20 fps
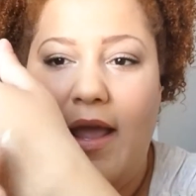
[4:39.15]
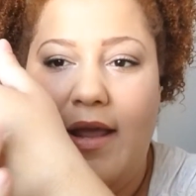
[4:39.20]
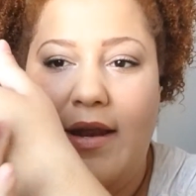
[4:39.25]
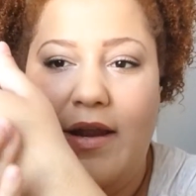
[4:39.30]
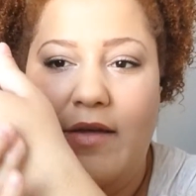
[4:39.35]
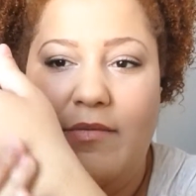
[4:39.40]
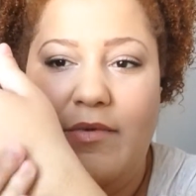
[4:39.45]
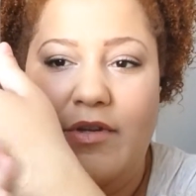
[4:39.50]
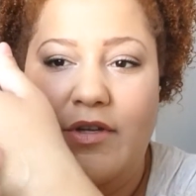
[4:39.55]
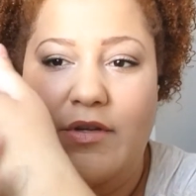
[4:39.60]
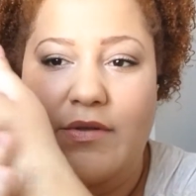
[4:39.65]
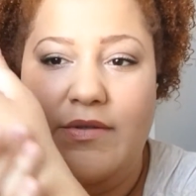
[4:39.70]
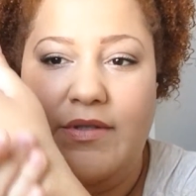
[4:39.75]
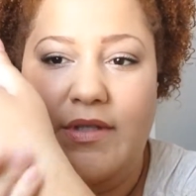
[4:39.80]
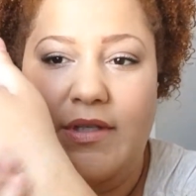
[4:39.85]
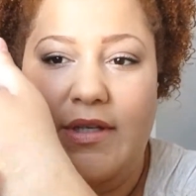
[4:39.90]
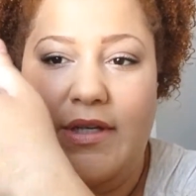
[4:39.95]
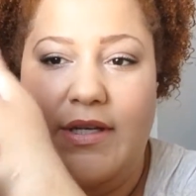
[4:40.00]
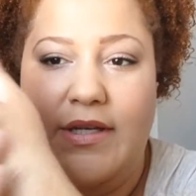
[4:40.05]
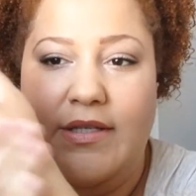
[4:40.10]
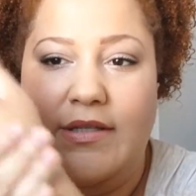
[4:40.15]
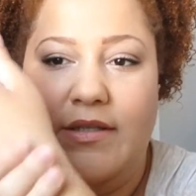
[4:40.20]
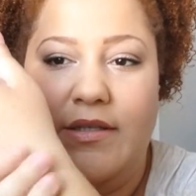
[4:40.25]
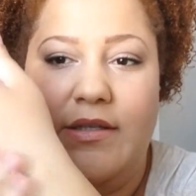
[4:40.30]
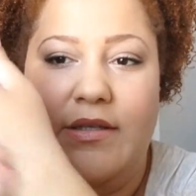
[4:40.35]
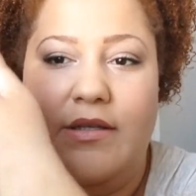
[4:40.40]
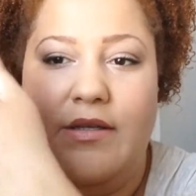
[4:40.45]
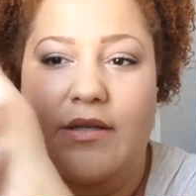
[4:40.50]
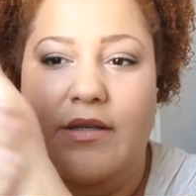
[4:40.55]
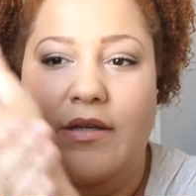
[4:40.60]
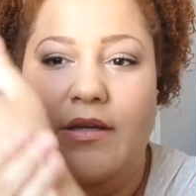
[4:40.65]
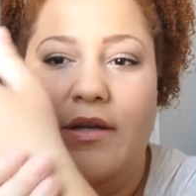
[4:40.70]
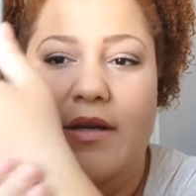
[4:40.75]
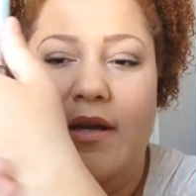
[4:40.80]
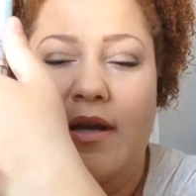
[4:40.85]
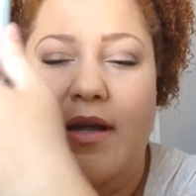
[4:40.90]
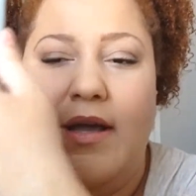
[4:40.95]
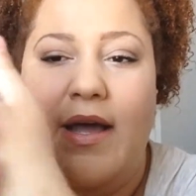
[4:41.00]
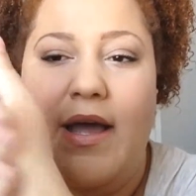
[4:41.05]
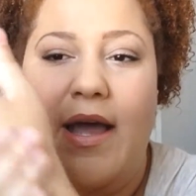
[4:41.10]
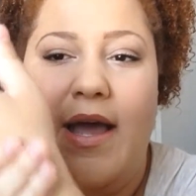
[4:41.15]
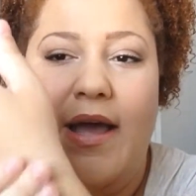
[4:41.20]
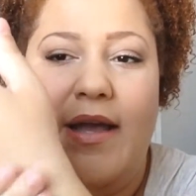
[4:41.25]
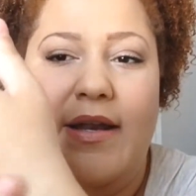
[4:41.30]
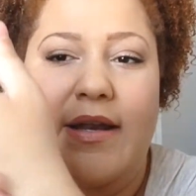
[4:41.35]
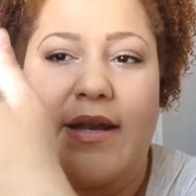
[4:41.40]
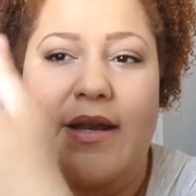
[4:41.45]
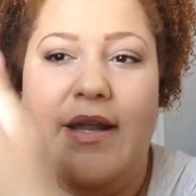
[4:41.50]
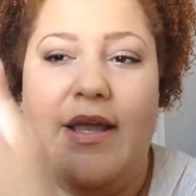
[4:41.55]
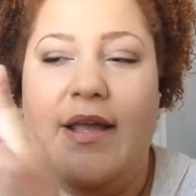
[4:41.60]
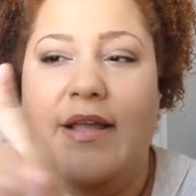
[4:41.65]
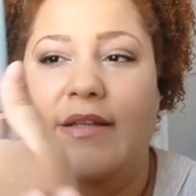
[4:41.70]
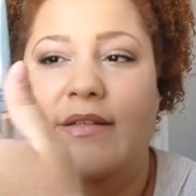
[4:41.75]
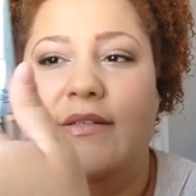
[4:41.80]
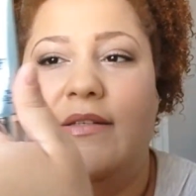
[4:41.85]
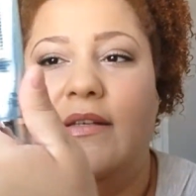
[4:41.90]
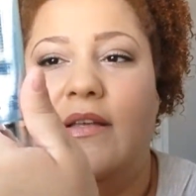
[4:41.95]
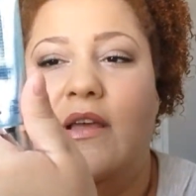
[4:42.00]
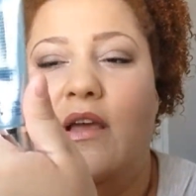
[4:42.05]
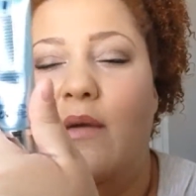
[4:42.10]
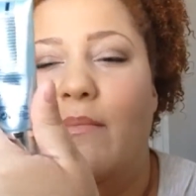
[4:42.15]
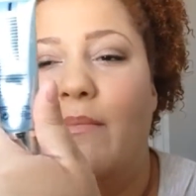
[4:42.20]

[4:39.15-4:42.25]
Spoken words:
and I've been using it at night.